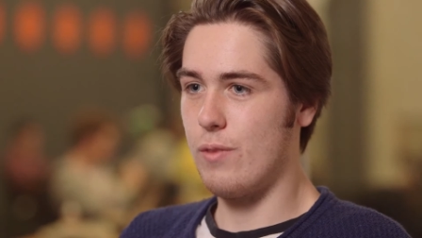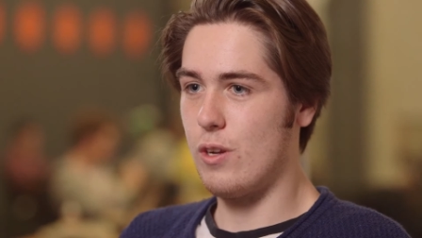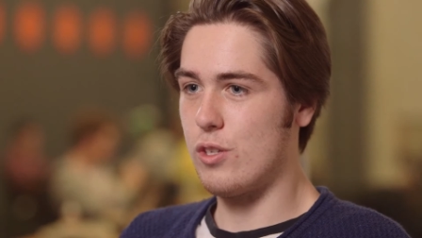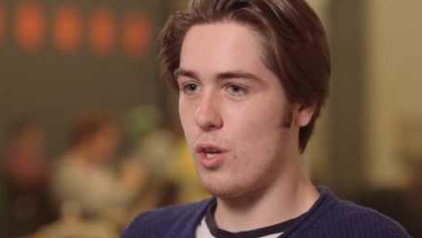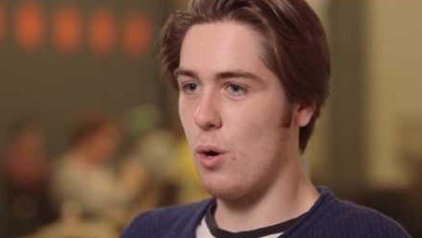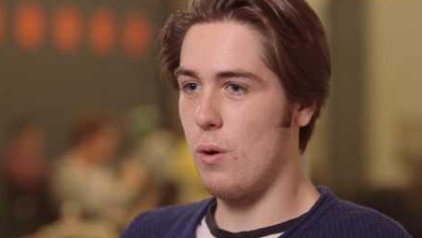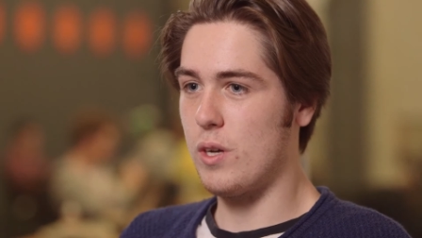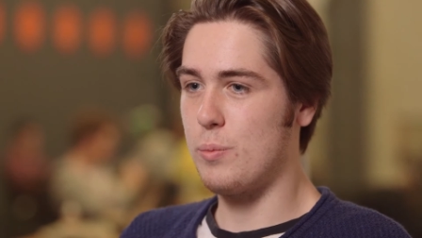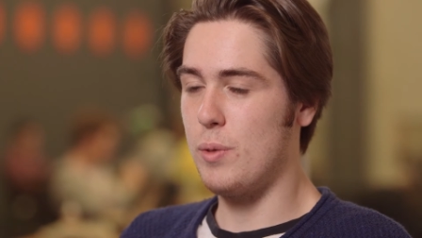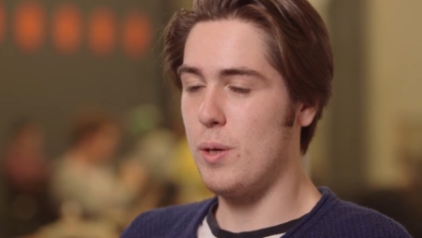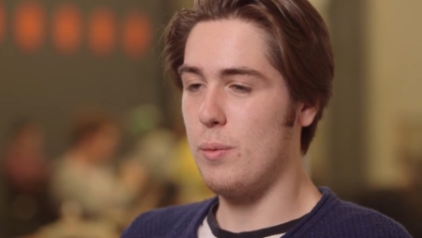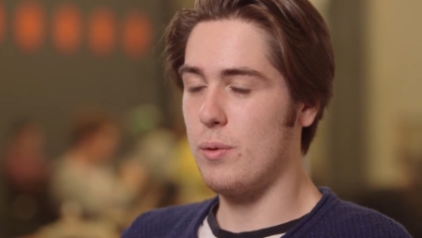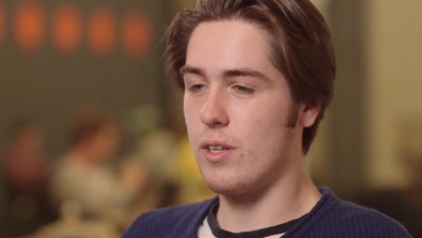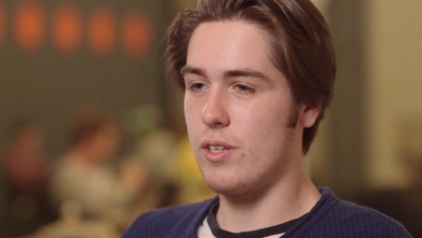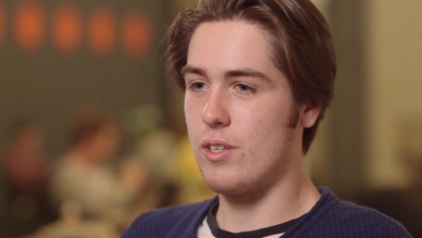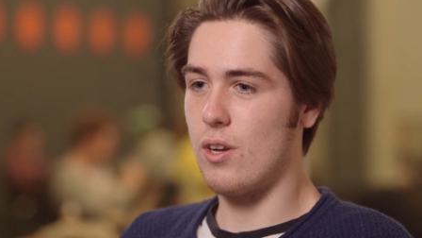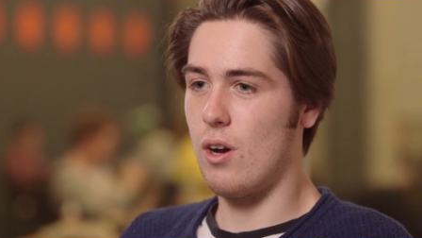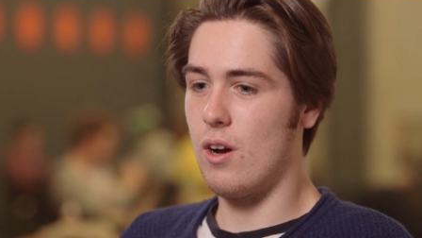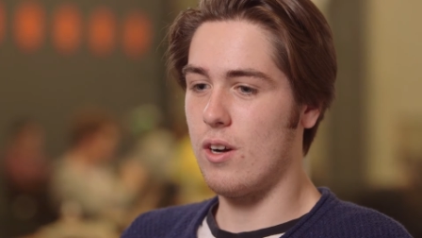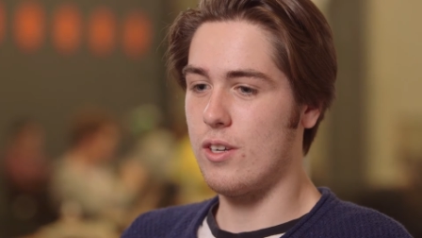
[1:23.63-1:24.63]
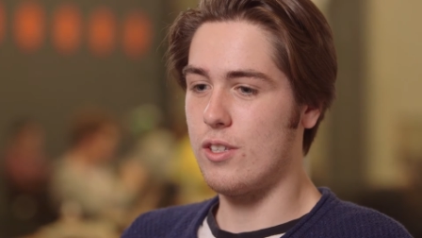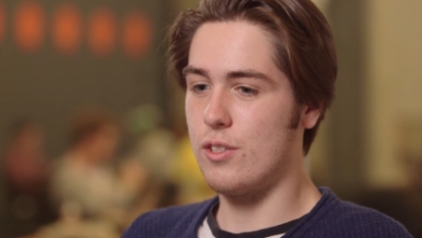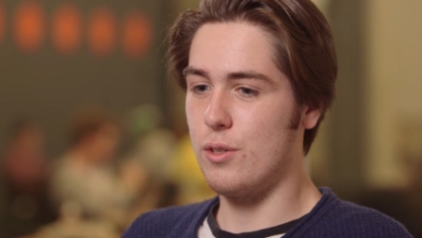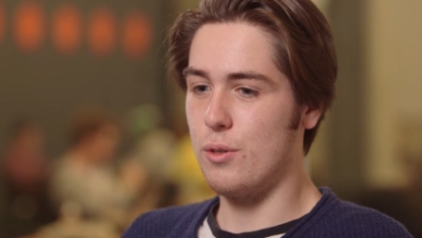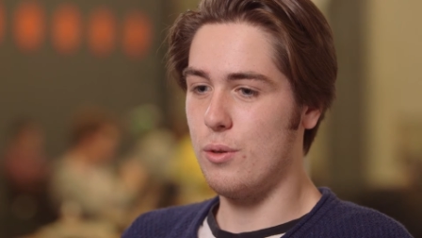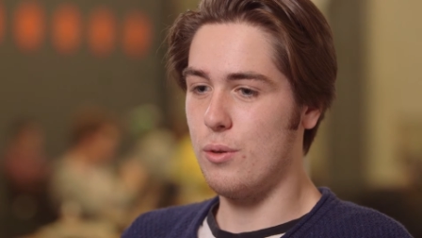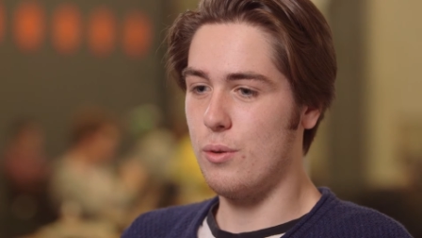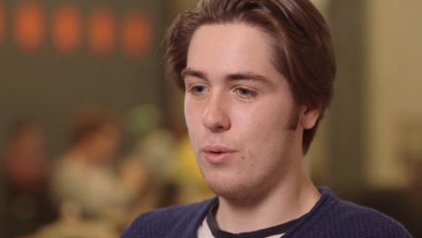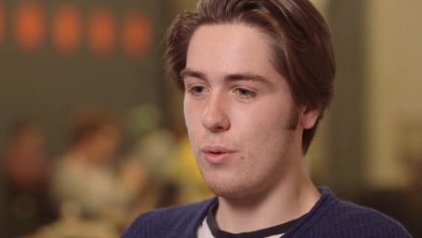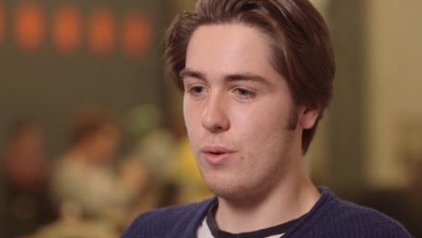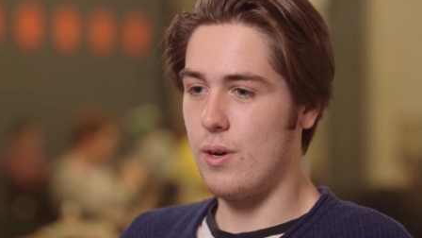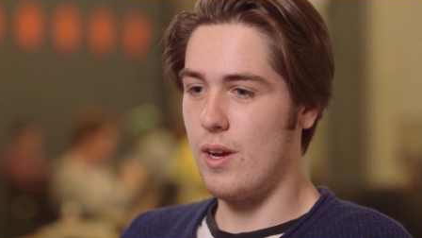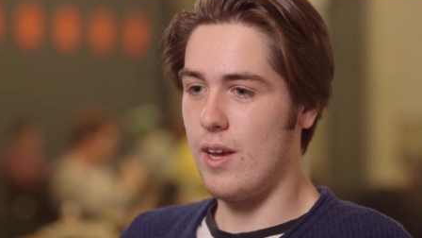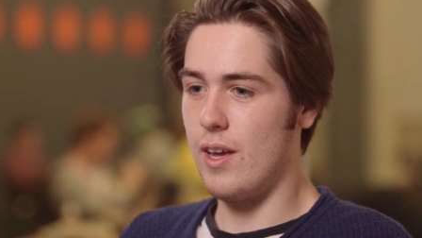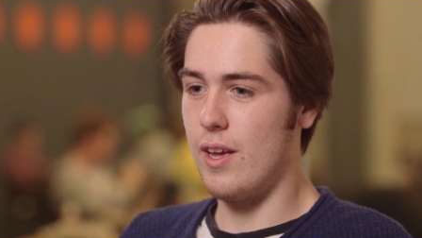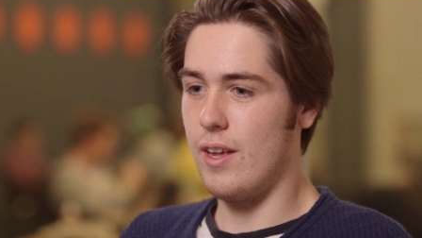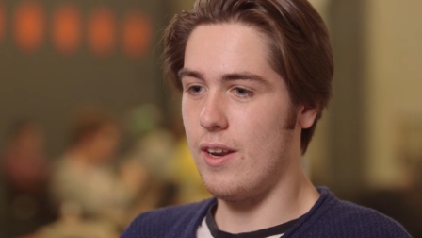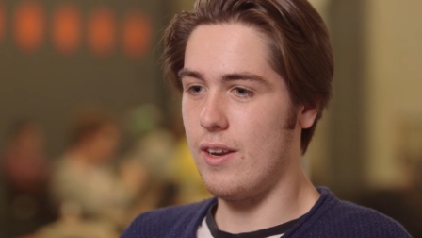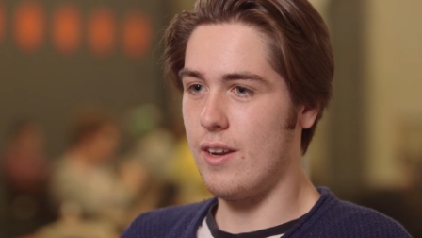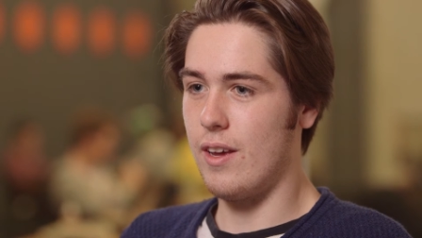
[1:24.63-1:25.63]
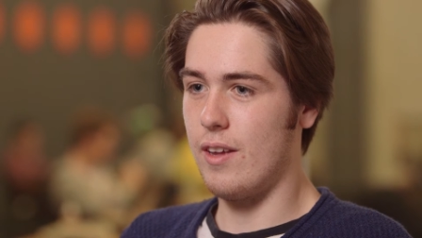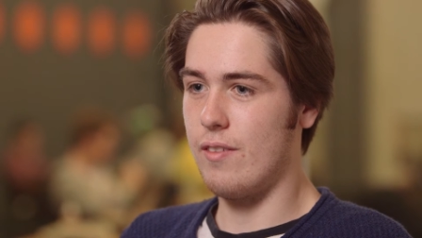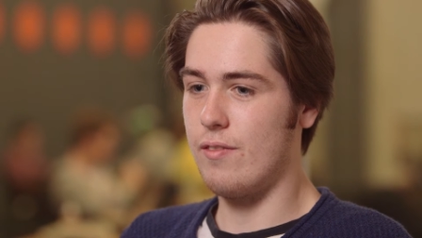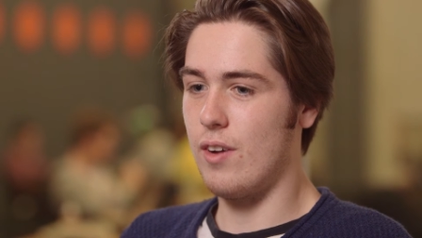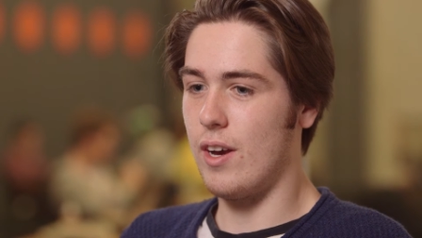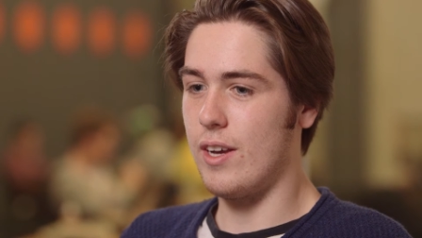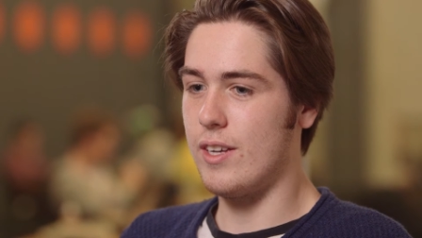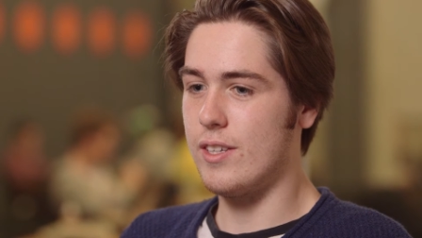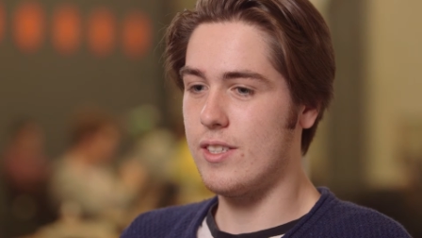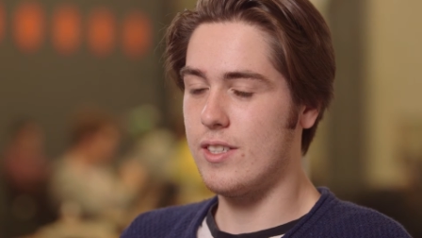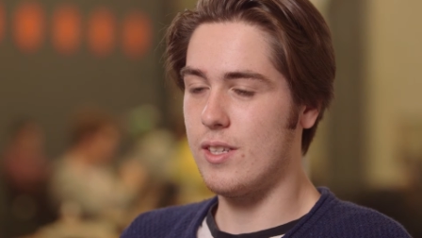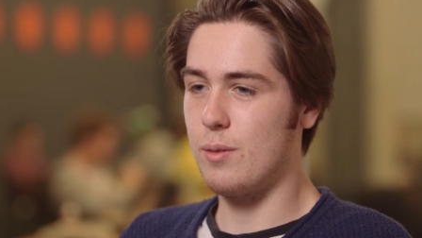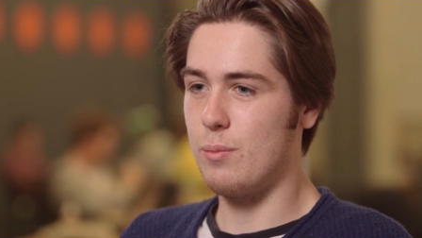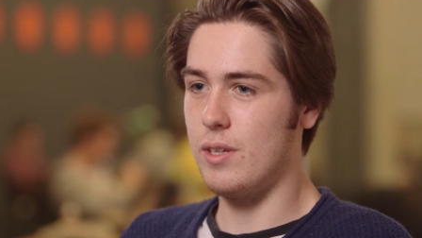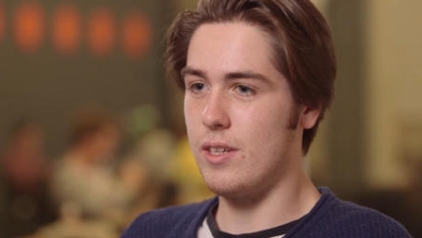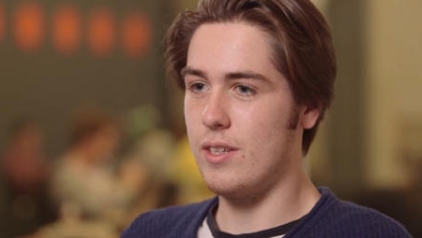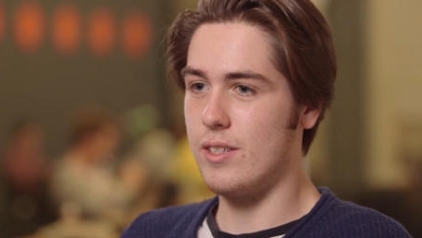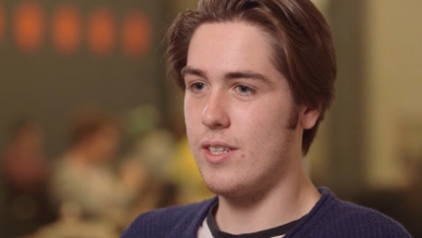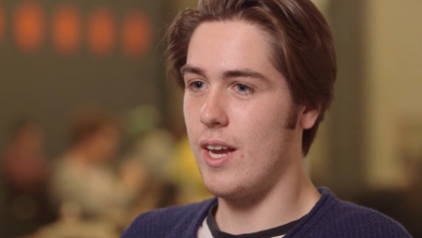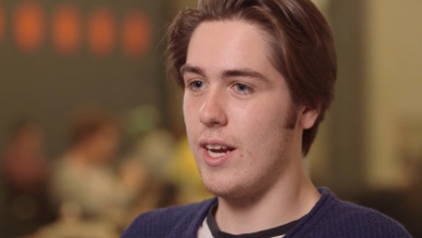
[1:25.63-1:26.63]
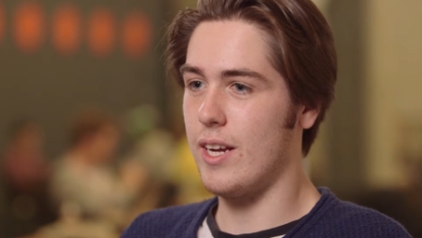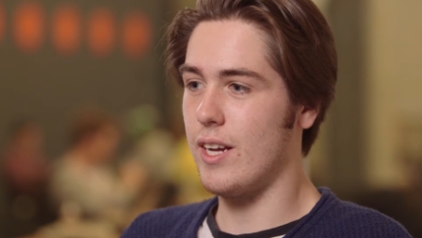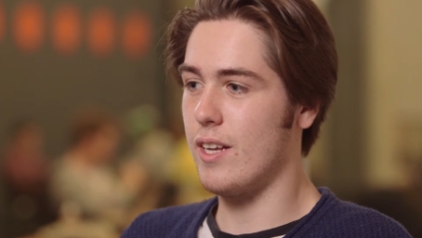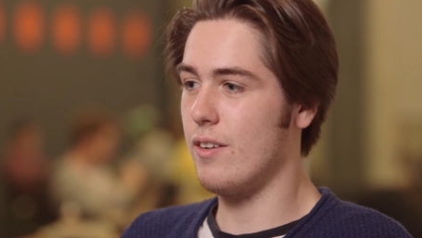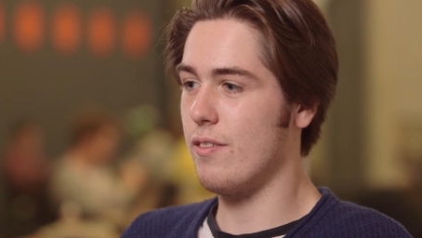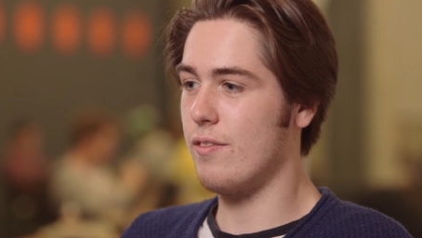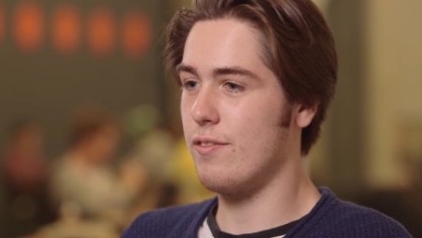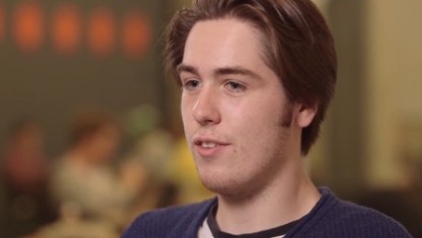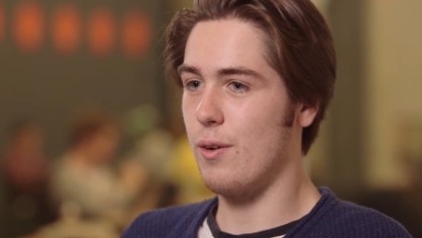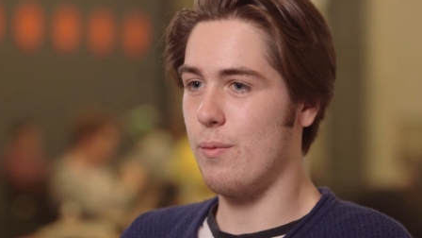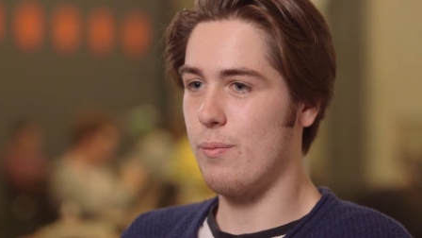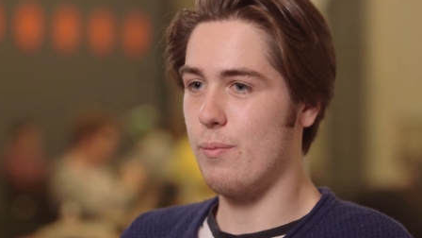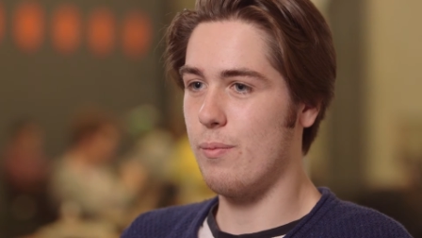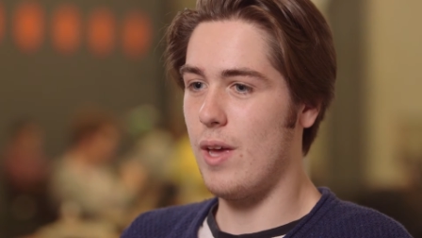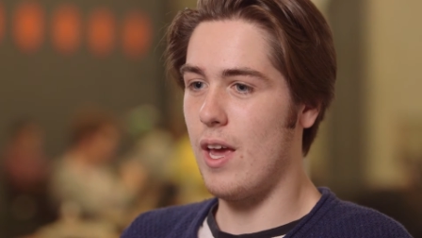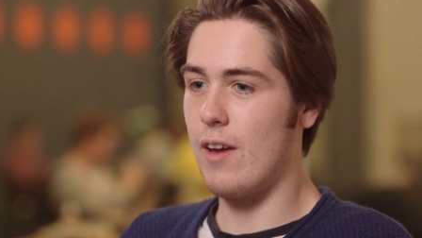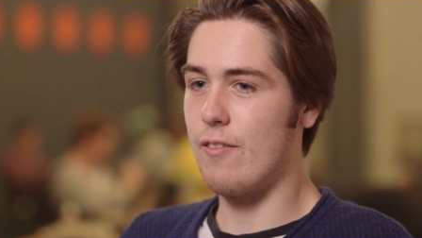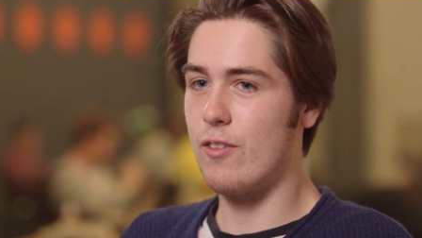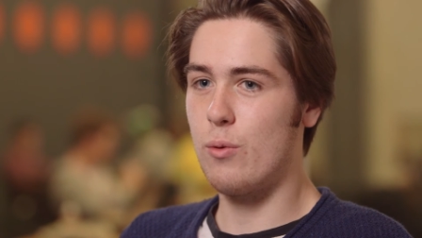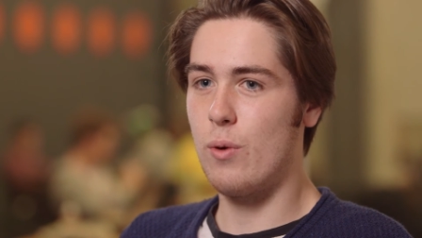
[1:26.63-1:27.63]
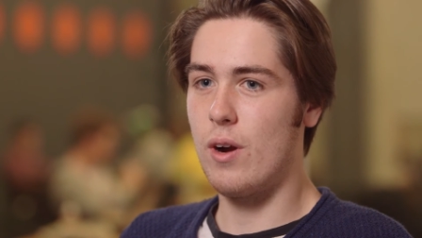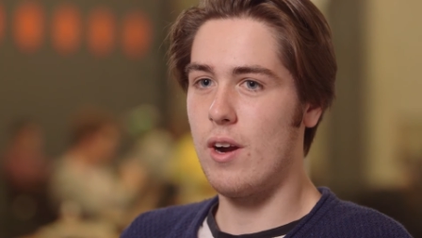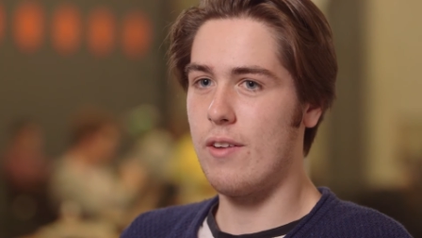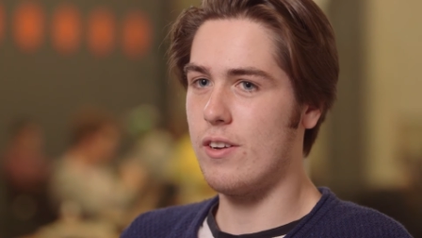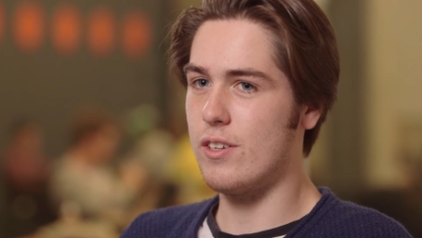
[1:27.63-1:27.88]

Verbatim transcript: There's always people to talk to and advice to be taken from everywhere.